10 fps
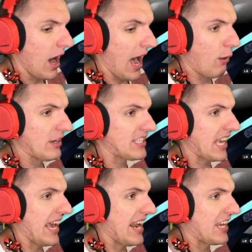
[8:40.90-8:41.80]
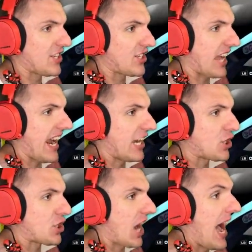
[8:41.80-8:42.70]
on. Scroll. I was in a state of
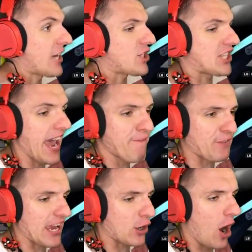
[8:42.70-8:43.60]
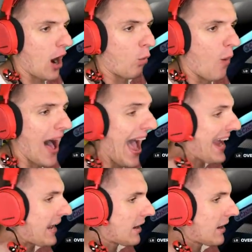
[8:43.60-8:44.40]
shock. Safety Check car. What?